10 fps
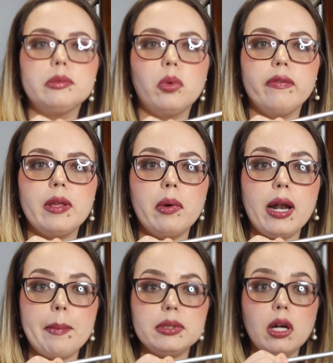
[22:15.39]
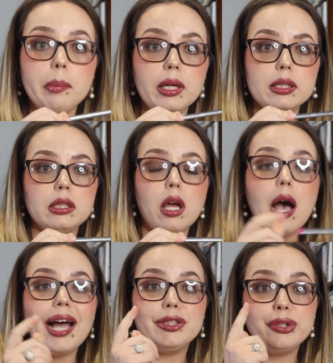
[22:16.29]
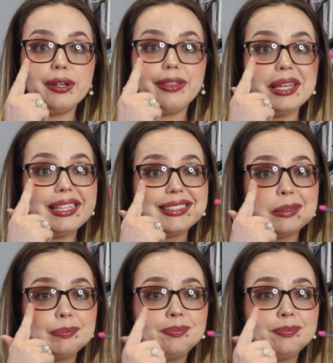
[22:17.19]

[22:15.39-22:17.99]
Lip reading: more of them on Amazon, because I took these